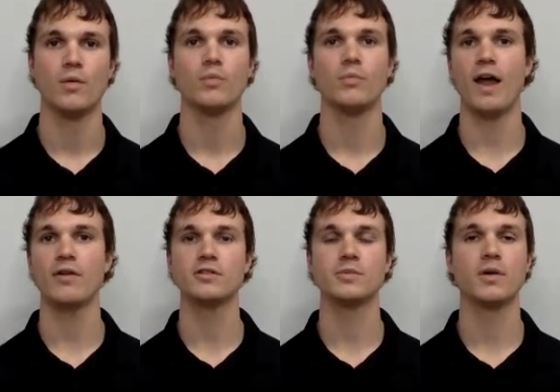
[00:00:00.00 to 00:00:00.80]
Well,
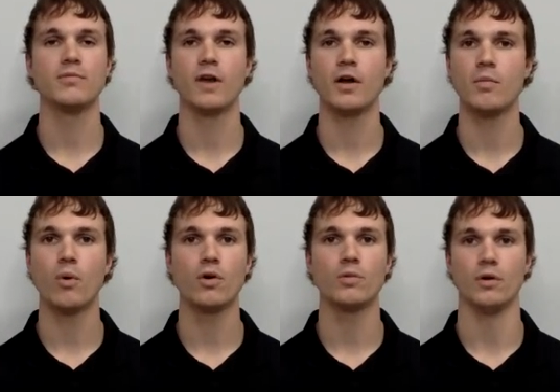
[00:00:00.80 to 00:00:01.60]
batteries have become very
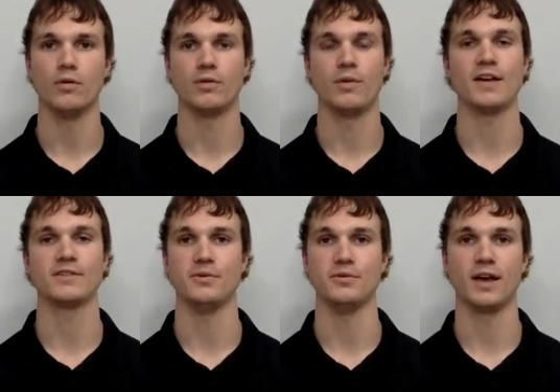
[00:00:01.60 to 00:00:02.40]
portable over the
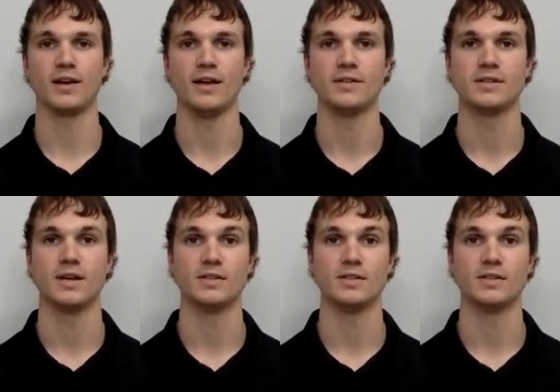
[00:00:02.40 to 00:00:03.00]
past few decades,